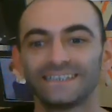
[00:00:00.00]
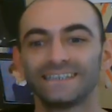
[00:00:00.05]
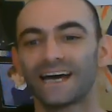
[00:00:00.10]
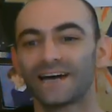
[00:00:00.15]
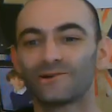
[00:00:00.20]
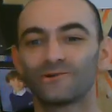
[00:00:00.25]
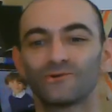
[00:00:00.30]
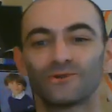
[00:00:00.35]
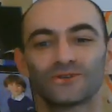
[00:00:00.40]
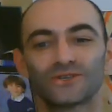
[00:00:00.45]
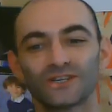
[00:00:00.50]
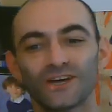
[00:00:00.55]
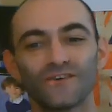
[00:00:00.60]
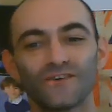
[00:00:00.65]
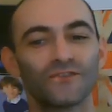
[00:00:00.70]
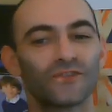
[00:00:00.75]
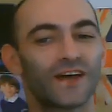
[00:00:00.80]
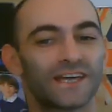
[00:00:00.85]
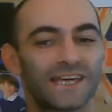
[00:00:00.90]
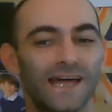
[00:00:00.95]
and all the
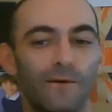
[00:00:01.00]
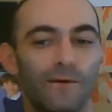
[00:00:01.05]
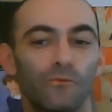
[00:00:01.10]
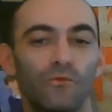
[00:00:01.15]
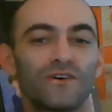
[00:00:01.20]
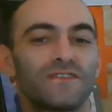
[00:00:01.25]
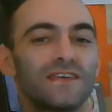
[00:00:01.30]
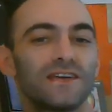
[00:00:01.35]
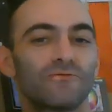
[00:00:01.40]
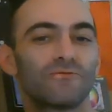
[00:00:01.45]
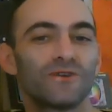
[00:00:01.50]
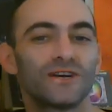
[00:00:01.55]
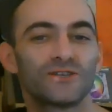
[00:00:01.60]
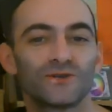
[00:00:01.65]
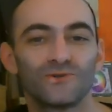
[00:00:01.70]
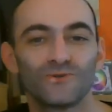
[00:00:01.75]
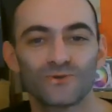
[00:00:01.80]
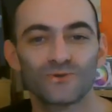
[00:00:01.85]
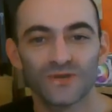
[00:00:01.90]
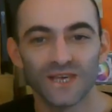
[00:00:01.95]
stuff that I kept with the
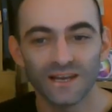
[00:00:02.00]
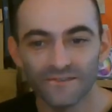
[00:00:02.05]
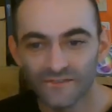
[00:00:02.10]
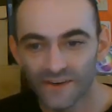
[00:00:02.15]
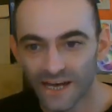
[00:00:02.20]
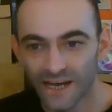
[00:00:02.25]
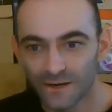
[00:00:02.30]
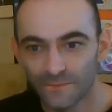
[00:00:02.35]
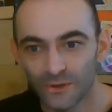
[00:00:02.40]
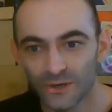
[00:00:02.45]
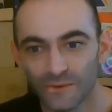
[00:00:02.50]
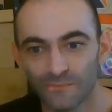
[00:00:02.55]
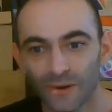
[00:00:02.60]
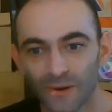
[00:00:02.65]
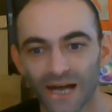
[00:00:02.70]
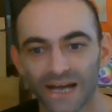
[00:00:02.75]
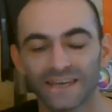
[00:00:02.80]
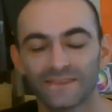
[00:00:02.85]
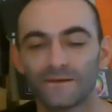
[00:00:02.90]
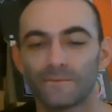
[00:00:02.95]
original cellophane and put it
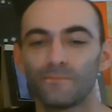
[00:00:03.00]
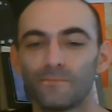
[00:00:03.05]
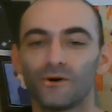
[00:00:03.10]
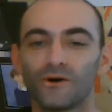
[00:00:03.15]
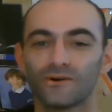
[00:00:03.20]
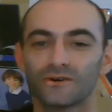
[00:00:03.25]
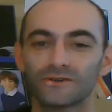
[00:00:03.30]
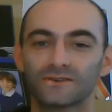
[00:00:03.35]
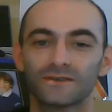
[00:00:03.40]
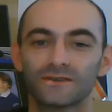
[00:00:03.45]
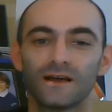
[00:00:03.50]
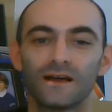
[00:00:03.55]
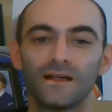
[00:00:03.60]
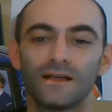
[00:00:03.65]
back in the box,